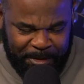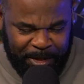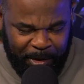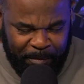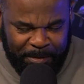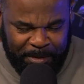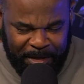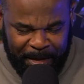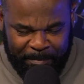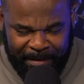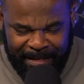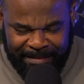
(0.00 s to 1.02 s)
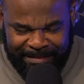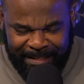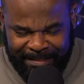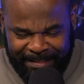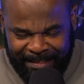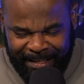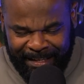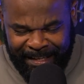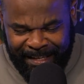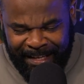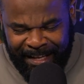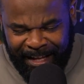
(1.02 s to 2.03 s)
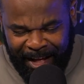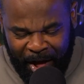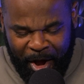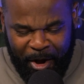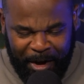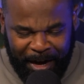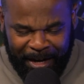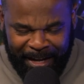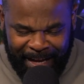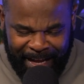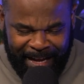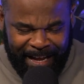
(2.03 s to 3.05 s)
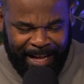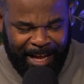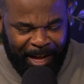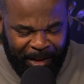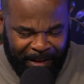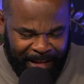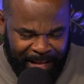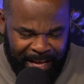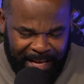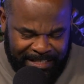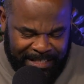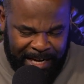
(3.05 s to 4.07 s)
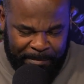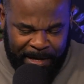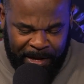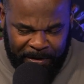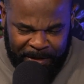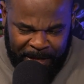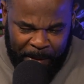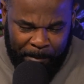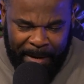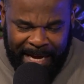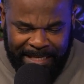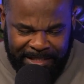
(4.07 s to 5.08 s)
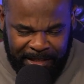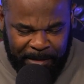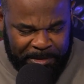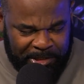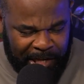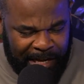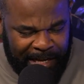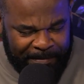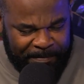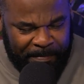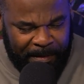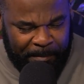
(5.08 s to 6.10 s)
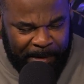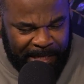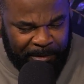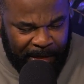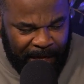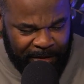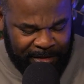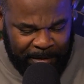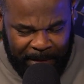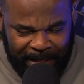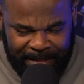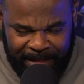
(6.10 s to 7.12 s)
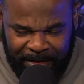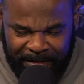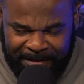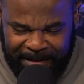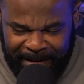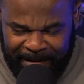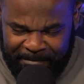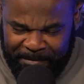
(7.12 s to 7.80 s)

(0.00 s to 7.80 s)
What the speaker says: really hoping you got past that today. All right. Anyhow, it's not about my jump shot. By the way, I used to make that all the time.